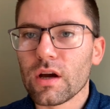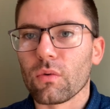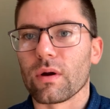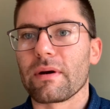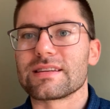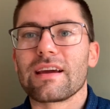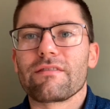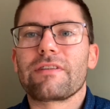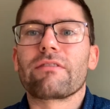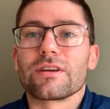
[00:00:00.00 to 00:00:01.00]
One of my
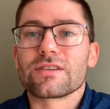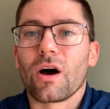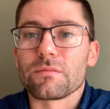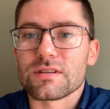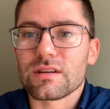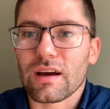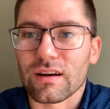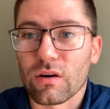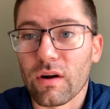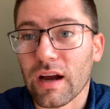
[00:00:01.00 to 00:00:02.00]
favorite psalms
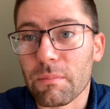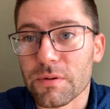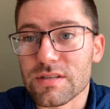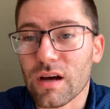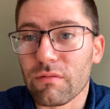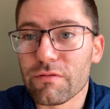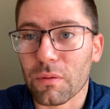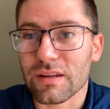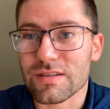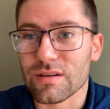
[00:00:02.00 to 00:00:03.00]
growing up was Psalm
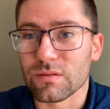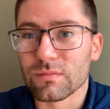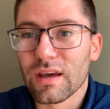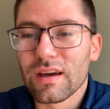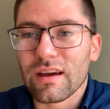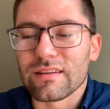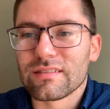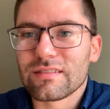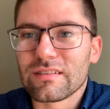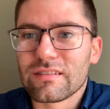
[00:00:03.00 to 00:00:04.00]
42. It
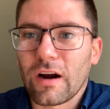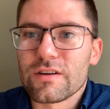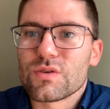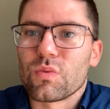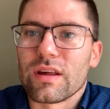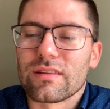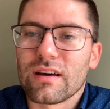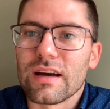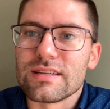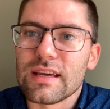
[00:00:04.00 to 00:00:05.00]
starts with
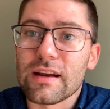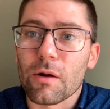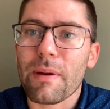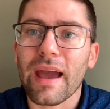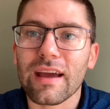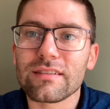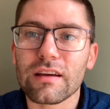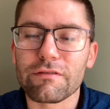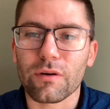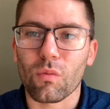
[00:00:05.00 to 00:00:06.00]
a deer
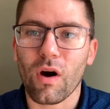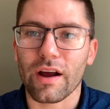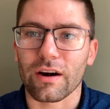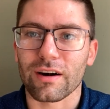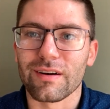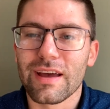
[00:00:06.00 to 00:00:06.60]
panting for water.